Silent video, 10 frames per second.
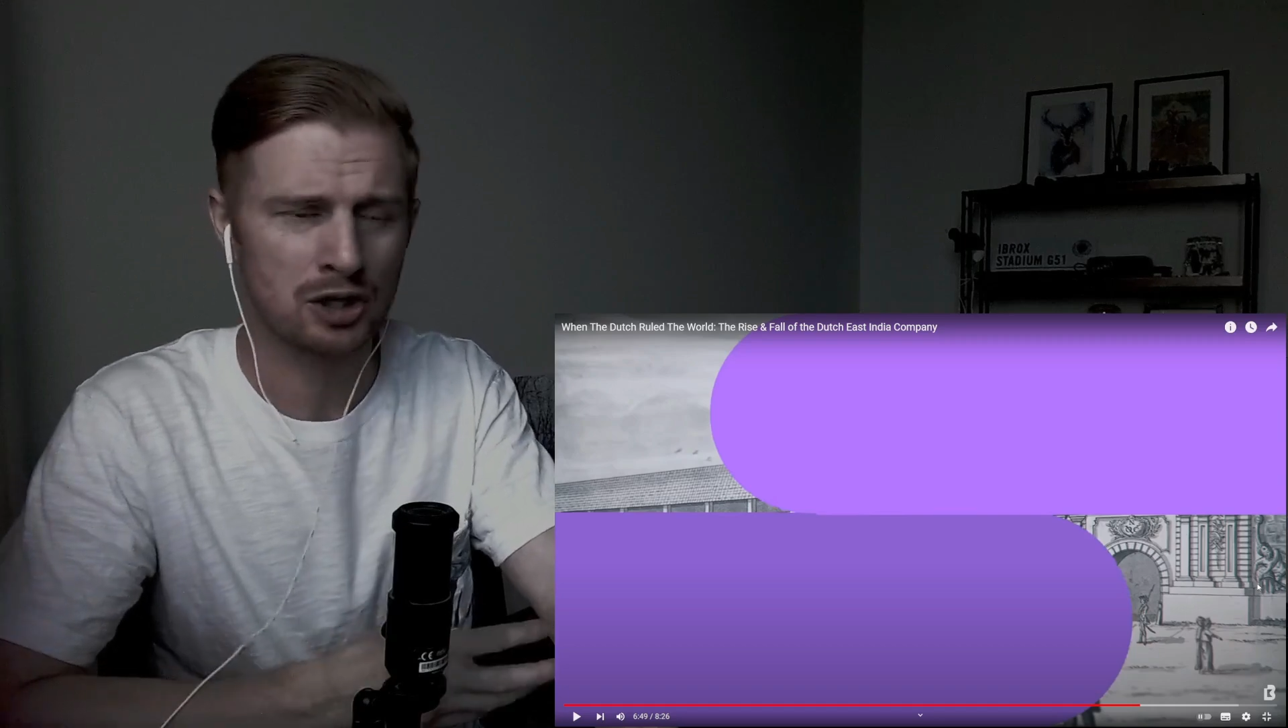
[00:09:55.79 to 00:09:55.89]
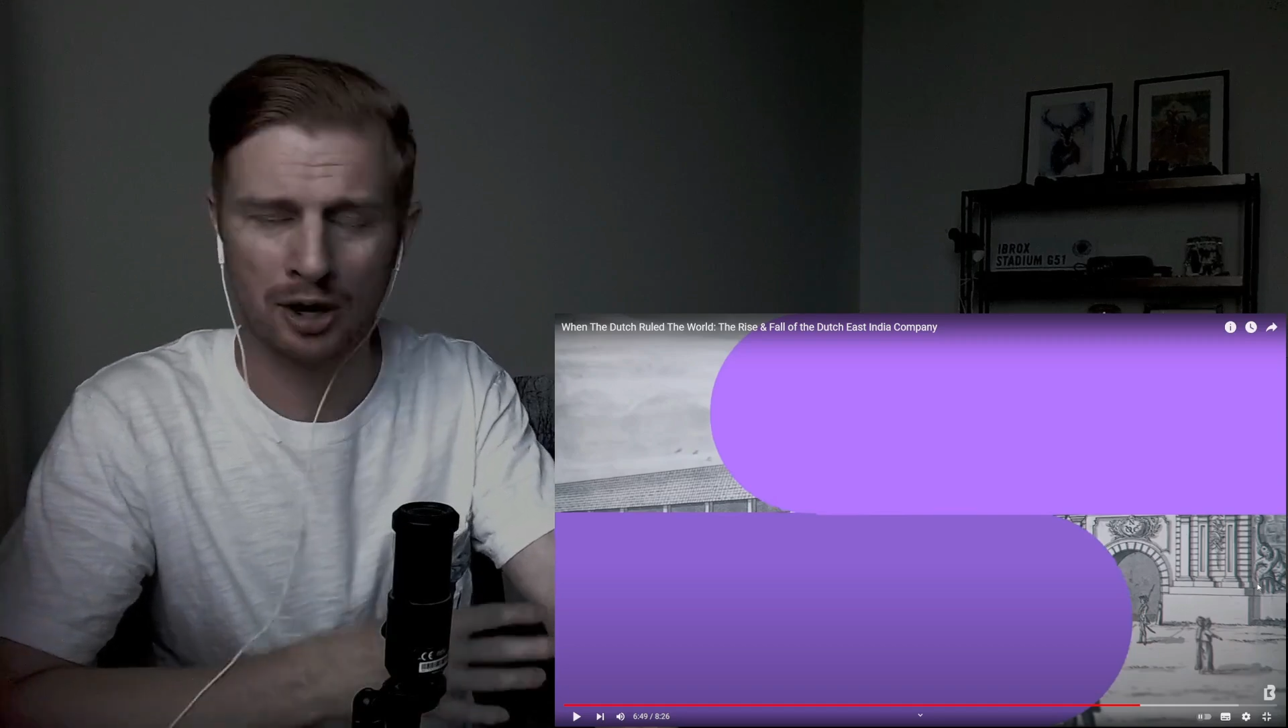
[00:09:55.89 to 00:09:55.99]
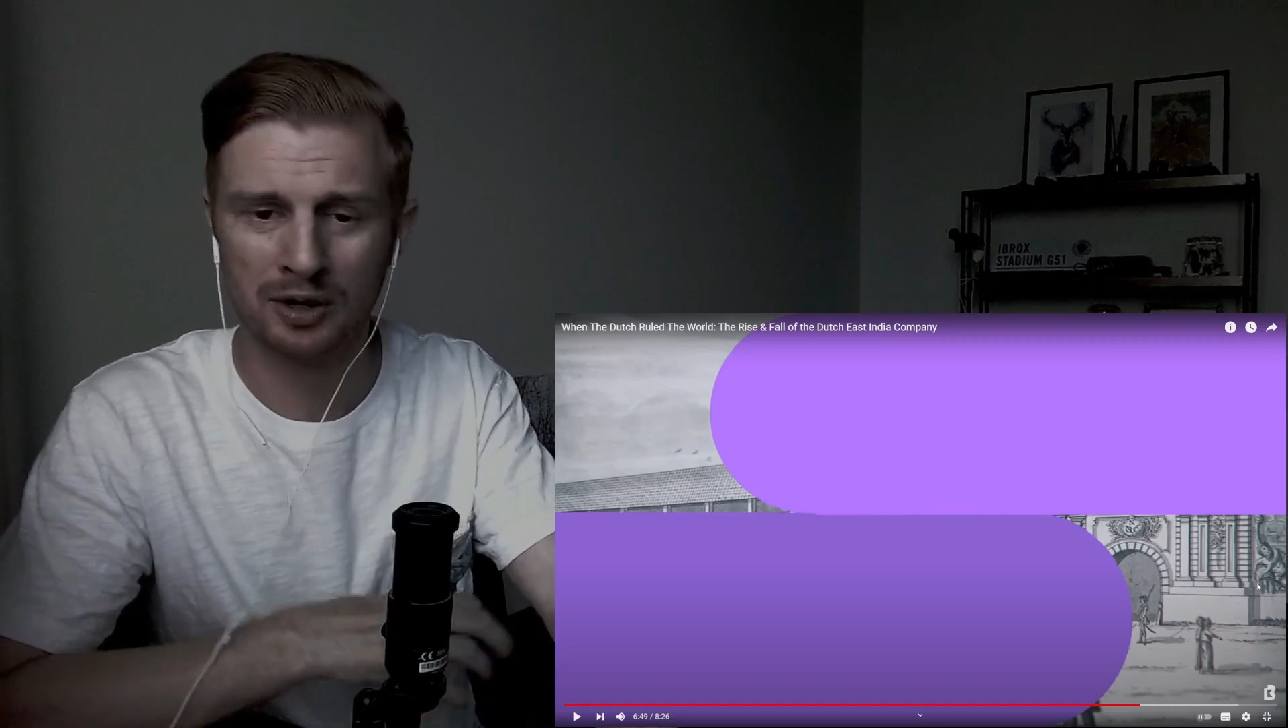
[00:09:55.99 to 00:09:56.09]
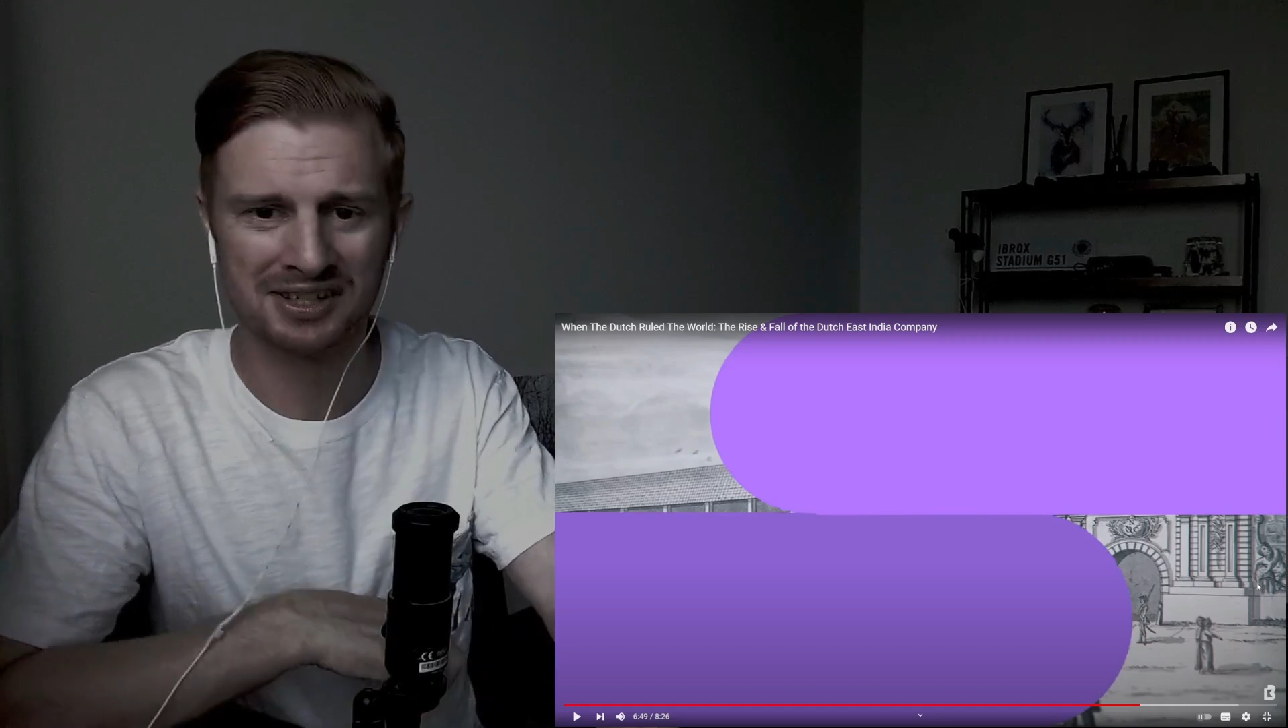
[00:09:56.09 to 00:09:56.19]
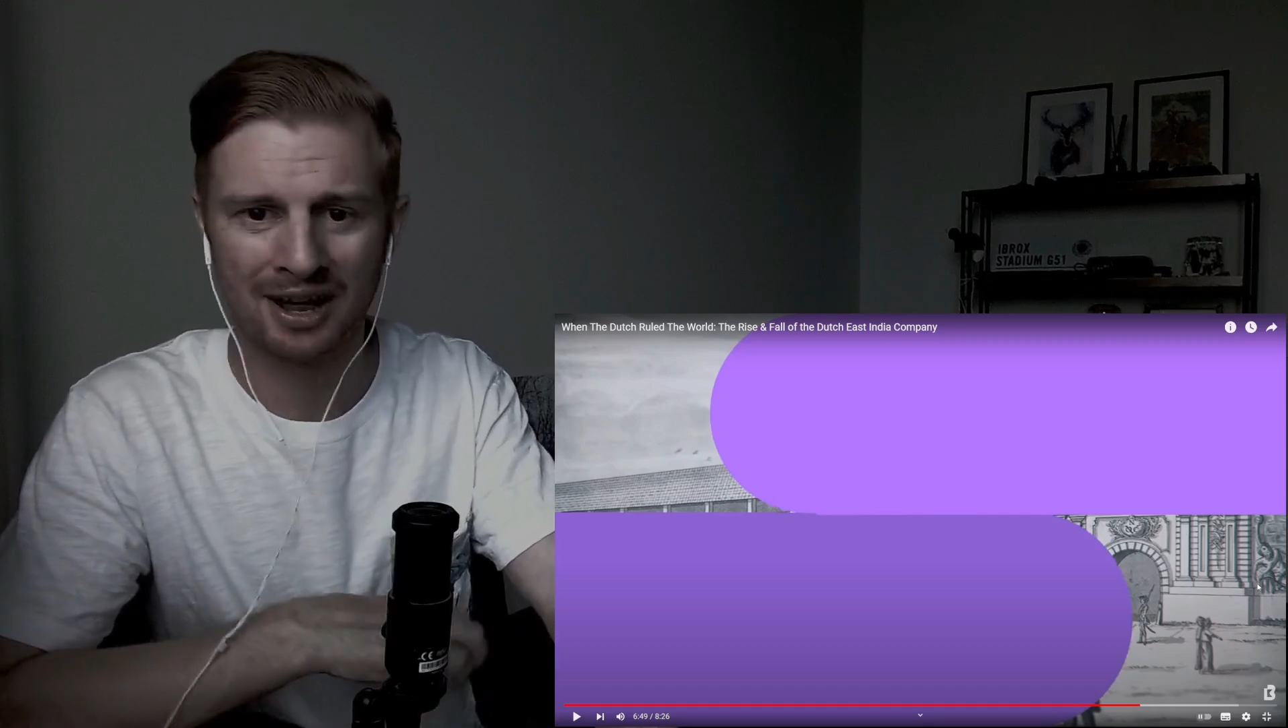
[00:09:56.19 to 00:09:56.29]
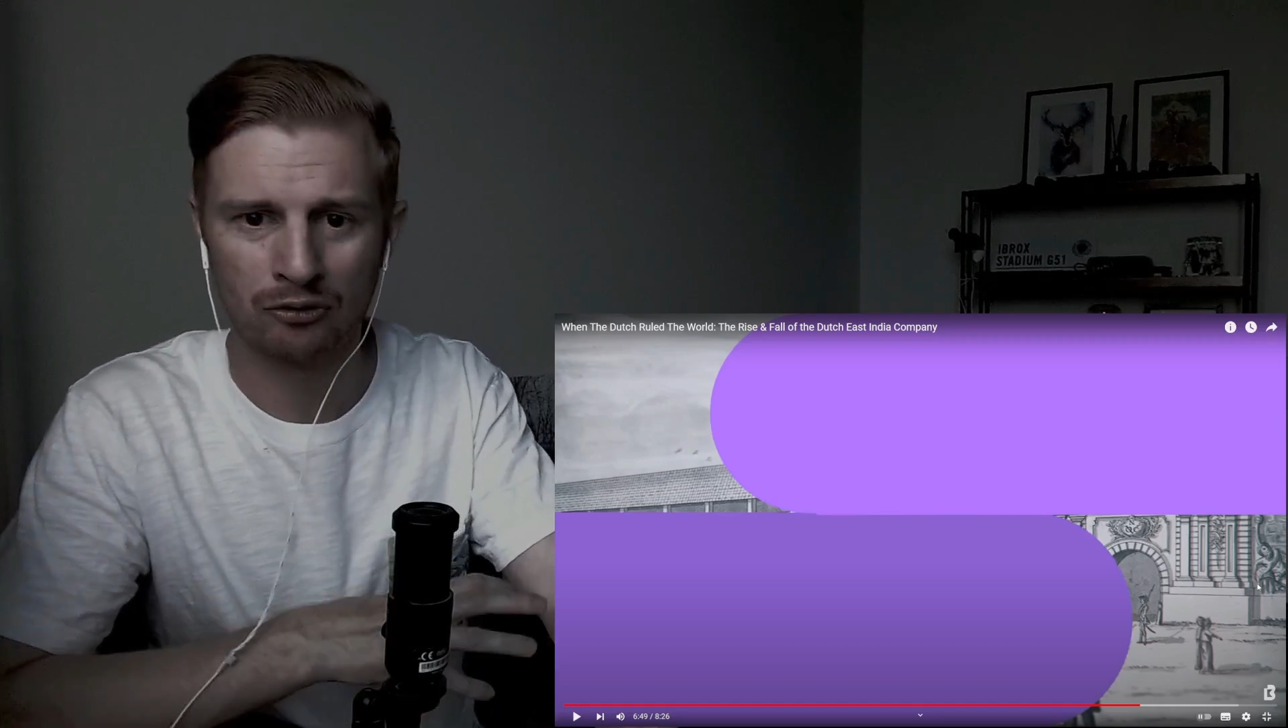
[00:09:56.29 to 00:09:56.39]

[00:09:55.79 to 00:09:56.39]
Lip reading: How is that